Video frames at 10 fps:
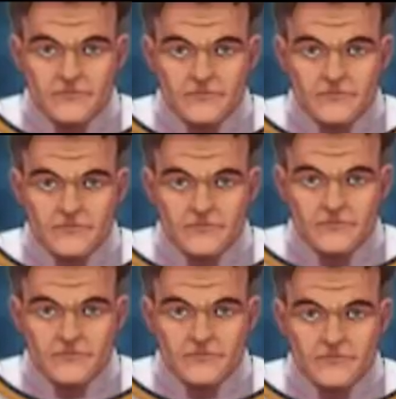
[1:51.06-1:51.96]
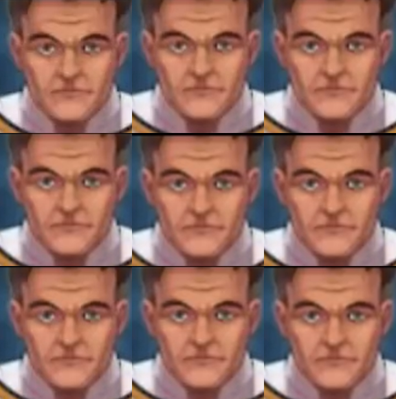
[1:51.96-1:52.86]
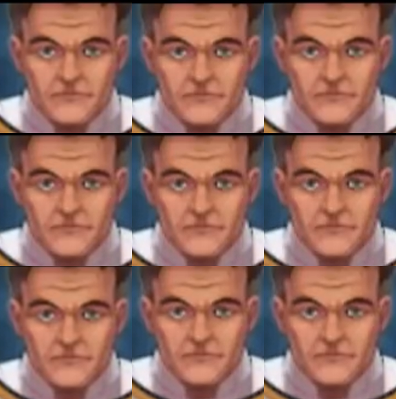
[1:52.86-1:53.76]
Nobody speaks.